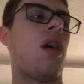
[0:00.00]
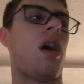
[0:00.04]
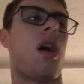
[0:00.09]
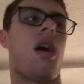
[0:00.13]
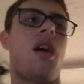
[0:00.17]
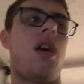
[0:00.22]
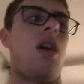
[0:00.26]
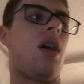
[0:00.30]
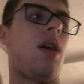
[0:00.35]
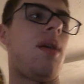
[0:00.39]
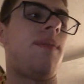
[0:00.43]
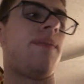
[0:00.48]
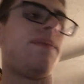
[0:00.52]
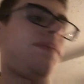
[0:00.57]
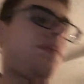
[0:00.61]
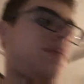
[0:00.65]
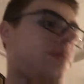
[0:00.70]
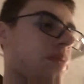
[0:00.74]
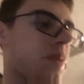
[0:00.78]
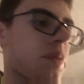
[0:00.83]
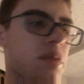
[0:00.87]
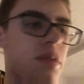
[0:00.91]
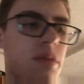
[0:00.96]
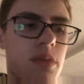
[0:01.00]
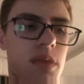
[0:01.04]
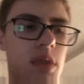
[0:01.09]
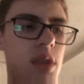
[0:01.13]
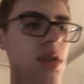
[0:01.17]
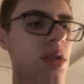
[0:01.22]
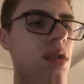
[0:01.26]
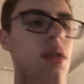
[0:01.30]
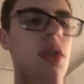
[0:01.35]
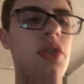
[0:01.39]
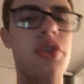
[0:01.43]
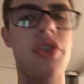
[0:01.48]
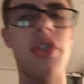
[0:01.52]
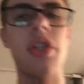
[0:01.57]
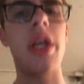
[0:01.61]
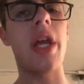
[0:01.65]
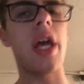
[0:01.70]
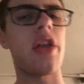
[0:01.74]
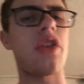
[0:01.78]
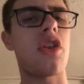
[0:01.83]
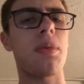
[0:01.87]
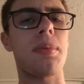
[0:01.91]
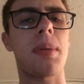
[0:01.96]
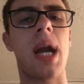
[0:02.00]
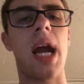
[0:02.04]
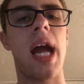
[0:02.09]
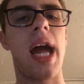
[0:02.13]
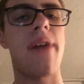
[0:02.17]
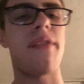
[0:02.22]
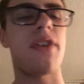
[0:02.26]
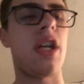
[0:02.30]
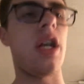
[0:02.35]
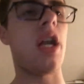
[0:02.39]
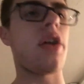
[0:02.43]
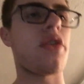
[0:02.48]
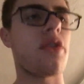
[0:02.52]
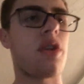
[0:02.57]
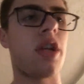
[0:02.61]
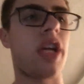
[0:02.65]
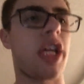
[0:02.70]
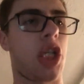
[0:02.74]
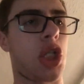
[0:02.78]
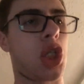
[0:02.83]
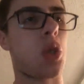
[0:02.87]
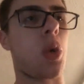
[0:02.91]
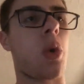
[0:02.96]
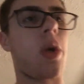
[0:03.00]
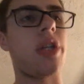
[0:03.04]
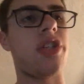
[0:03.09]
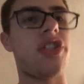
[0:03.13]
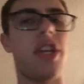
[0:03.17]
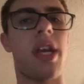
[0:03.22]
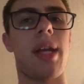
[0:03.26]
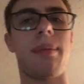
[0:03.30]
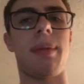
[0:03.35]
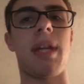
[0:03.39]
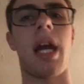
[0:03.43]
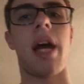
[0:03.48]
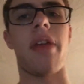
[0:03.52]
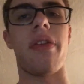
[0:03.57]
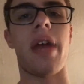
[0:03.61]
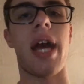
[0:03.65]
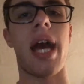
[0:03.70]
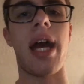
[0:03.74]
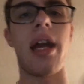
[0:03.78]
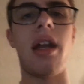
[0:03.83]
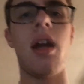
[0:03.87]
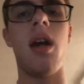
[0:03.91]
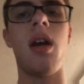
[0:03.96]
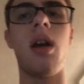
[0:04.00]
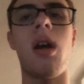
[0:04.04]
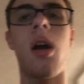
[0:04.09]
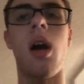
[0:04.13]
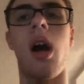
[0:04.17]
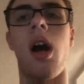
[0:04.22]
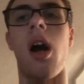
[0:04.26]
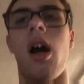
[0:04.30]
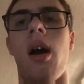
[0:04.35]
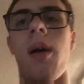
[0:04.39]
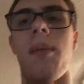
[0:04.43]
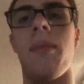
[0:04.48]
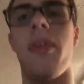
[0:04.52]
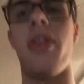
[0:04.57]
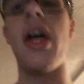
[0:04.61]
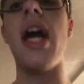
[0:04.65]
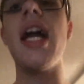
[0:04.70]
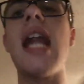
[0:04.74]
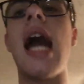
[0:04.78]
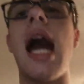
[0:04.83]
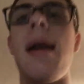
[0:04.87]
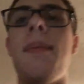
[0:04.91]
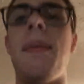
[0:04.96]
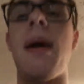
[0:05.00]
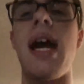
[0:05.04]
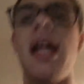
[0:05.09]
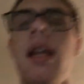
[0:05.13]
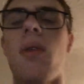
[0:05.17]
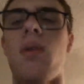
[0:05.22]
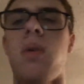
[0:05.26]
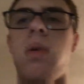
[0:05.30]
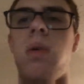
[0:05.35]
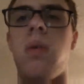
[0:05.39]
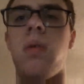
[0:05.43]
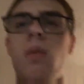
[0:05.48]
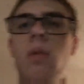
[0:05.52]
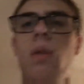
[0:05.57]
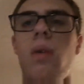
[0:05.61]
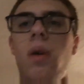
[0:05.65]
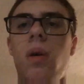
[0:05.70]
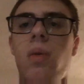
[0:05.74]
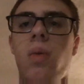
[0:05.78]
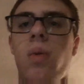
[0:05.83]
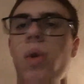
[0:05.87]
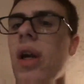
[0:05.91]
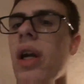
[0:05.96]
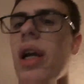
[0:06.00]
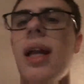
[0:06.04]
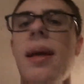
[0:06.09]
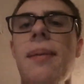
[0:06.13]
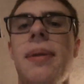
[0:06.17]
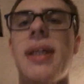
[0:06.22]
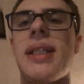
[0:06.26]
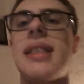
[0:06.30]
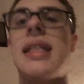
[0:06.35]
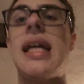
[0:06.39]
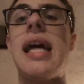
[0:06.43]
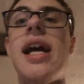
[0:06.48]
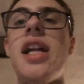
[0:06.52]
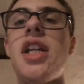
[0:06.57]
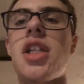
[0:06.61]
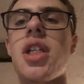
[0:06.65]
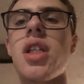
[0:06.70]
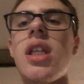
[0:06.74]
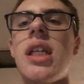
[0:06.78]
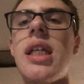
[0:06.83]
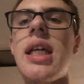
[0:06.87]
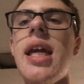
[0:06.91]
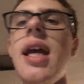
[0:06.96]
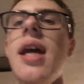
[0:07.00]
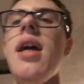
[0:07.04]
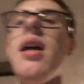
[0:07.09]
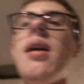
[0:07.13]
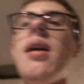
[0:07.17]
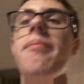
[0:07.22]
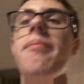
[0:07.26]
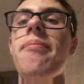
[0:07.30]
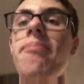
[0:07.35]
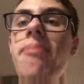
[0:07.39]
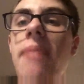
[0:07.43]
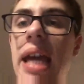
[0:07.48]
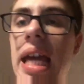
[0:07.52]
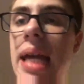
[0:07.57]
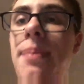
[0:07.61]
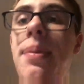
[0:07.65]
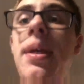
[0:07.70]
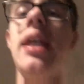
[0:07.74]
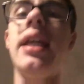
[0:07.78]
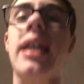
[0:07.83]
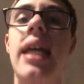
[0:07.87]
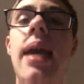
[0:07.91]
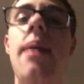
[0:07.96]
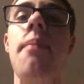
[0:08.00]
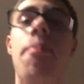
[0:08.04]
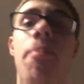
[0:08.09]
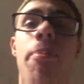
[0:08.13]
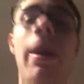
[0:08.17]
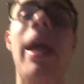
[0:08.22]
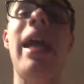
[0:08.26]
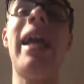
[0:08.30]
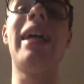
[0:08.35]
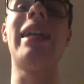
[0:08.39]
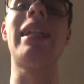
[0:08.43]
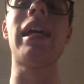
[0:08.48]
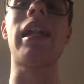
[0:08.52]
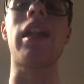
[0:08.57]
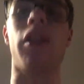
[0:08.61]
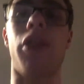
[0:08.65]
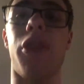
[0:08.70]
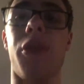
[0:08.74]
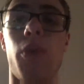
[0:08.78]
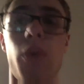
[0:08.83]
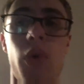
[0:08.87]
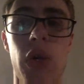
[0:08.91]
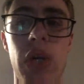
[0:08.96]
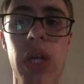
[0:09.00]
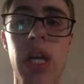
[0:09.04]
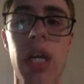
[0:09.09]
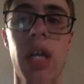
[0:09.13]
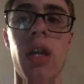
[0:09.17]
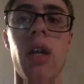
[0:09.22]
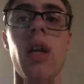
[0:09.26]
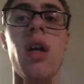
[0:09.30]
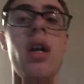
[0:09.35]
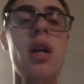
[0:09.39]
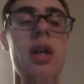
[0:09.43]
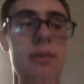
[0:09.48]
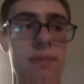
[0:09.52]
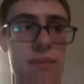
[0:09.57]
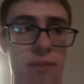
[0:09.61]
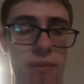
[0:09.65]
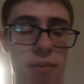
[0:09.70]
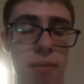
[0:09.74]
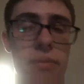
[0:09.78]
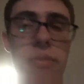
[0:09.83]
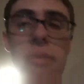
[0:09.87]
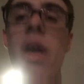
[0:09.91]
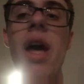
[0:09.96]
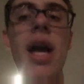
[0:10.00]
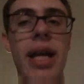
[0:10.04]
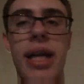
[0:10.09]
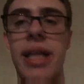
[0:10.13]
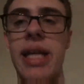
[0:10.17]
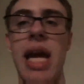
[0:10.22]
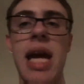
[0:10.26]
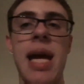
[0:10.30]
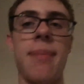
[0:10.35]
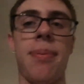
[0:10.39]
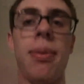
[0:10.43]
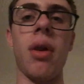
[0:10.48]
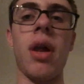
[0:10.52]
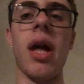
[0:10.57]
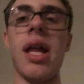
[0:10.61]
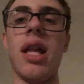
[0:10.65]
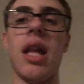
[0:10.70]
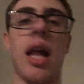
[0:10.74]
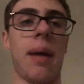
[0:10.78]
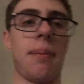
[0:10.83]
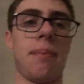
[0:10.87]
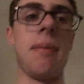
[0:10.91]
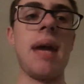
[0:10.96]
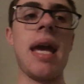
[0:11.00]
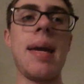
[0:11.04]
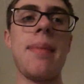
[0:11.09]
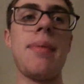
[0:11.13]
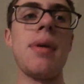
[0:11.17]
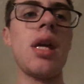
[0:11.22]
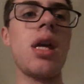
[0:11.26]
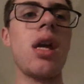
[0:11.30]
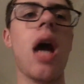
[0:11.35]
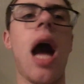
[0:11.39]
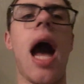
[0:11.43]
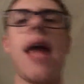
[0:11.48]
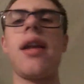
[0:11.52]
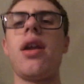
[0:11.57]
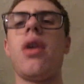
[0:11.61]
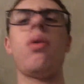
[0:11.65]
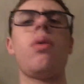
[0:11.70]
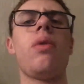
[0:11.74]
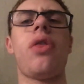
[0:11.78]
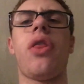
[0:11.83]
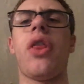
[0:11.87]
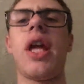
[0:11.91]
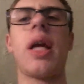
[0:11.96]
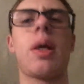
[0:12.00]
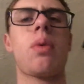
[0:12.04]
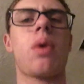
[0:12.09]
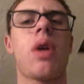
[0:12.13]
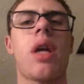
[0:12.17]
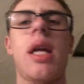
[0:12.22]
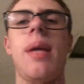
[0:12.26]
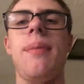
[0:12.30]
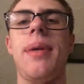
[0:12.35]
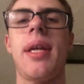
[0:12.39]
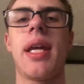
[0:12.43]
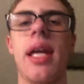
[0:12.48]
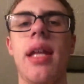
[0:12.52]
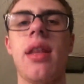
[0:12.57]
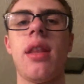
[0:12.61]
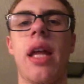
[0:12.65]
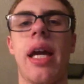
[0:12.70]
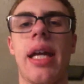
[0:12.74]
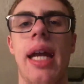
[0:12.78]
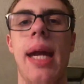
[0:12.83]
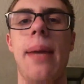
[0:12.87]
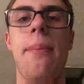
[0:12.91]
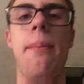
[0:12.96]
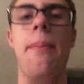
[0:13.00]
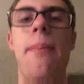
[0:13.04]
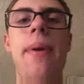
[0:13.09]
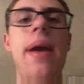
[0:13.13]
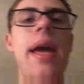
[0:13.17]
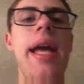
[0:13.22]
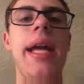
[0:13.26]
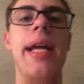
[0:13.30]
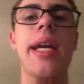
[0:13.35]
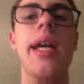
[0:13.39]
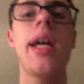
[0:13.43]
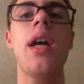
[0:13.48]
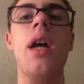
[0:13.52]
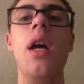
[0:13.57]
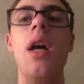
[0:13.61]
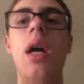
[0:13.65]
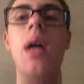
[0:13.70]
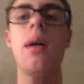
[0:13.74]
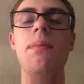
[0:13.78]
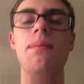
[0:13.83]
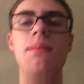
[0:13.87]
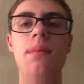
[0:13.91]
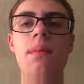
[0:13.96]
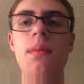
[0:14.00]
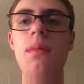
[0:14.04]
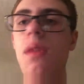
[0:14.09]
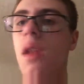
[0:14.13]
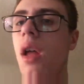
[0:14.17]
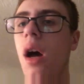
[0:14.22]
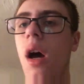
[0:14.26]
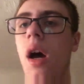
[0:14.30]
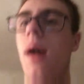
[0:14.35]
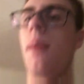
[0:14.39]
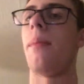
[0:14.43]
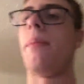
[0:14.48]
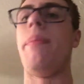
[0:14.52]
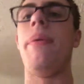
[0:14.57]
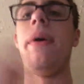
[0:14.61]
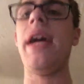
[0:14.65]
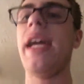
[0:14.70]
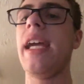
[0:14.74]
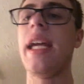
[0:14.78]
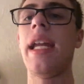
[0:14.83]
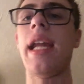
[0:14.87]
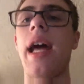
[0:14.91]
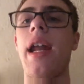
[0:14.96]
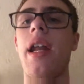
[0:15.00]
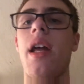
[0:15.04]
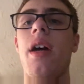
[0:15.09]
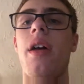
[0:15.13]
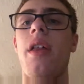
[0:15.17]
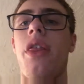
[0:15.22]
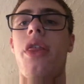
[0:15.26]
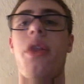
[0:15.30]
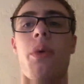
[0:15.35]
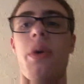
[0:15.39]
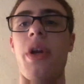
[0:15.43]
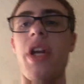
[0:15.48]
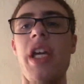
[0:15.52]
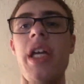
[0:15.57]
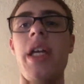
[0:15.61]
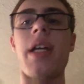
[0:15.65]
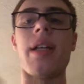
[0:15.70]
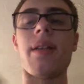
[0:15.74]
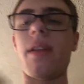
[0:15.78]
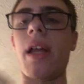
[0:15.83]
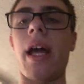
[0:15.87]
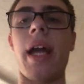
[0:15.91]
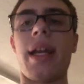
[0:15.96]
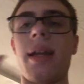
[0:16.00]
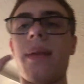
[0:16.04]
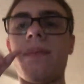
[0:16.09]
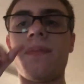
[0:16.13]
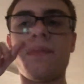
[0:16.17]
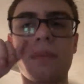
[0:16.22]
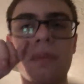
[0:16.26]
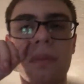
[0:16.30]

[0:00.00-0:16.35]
Um. So yeah, they'll probably have another like short segment on that. Um, then I bet we're gonna potentially maybe get Bayonetta 3 gameplay. Like maybe I don't think we're gonna be getting like a big um, Bayonetta 3 like